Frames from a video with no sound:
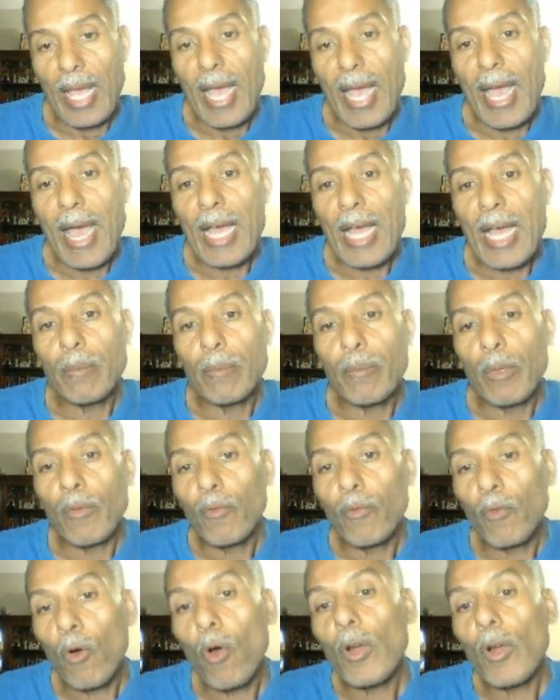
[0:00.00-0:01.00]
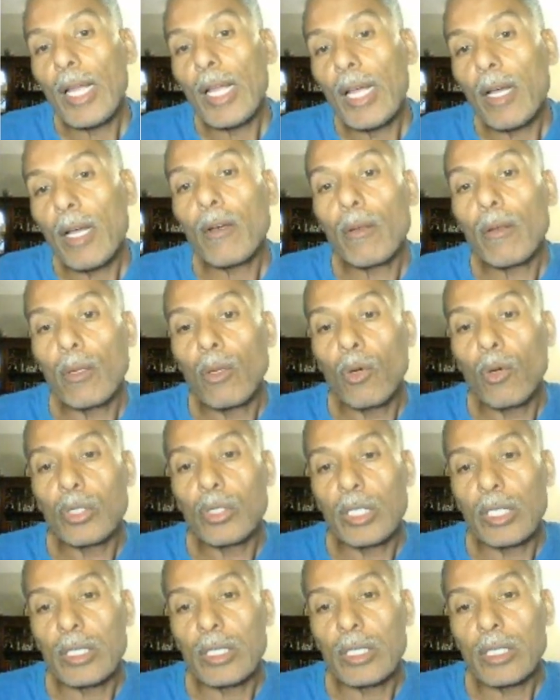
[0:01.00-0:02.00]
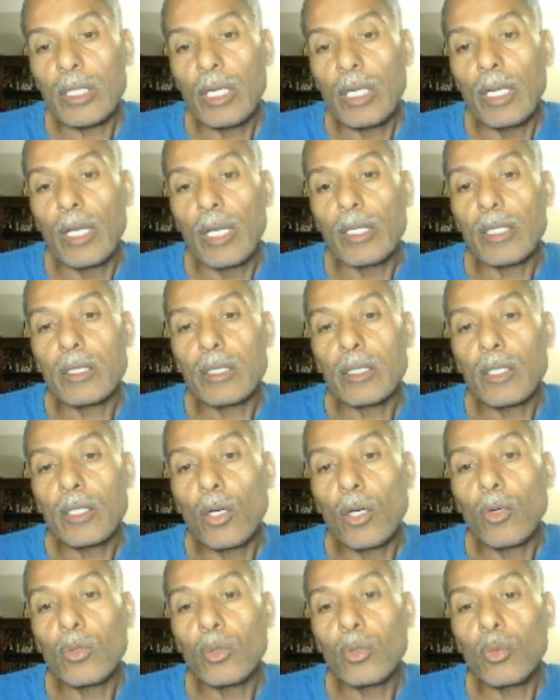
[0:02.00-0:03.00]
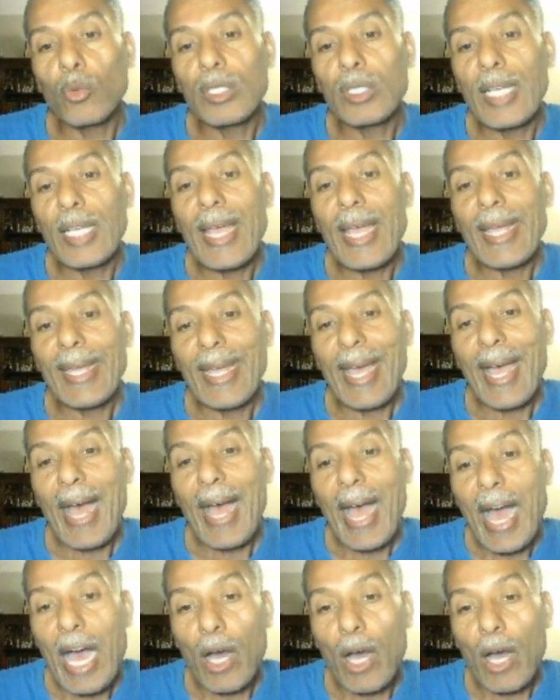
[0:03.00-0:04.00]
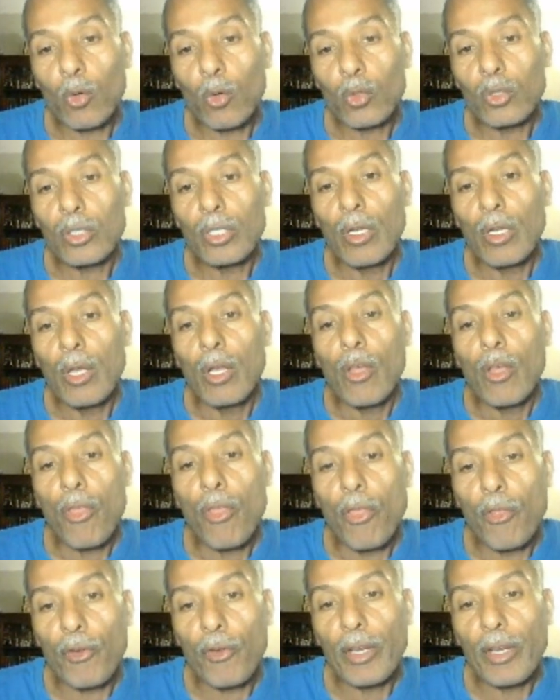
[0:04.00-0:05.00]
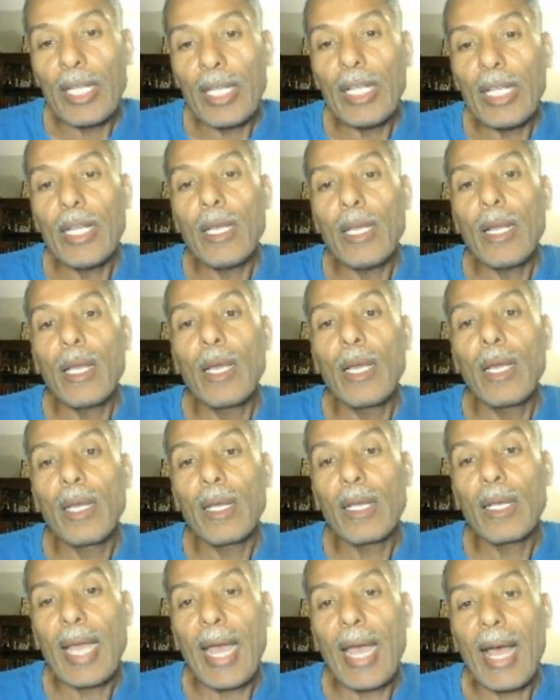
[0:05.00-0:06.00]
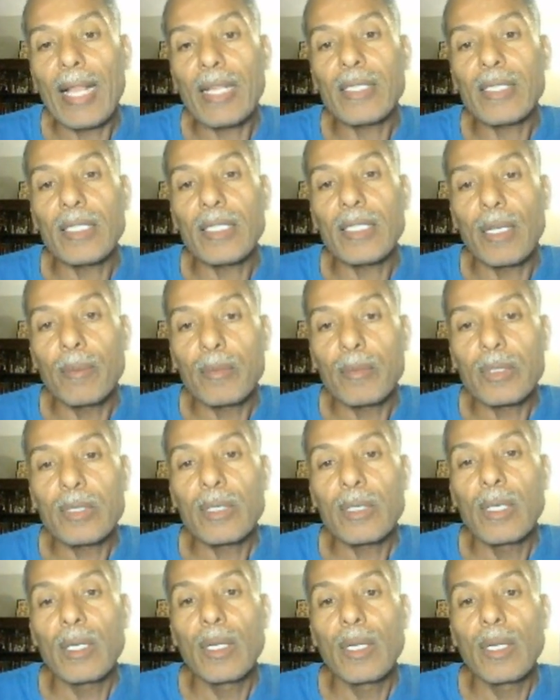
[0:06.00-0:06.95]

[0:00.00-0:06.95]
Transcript: And before it closes, it is going to take out three sodiums.